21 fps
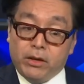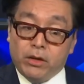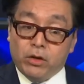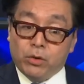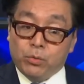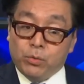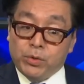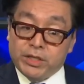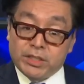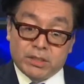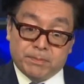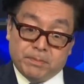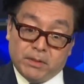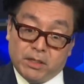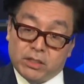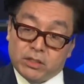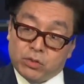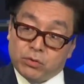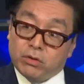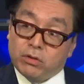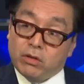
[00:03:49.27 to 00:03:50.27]
We
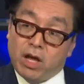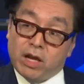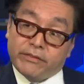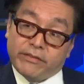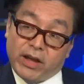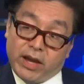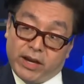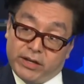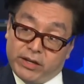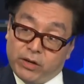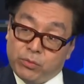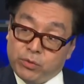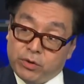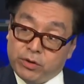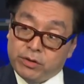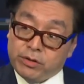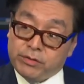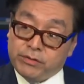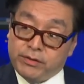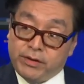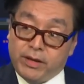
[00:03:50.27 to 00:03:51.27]
speak to a lot of high net
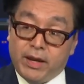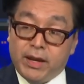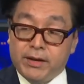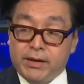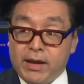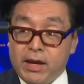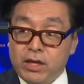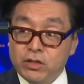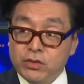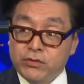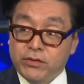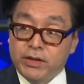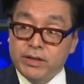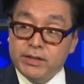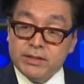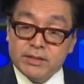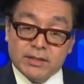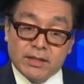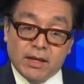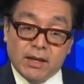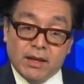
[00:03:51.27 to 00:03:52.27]
worth and hedge
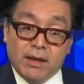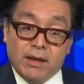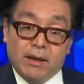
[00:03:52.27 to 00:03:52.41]
funds.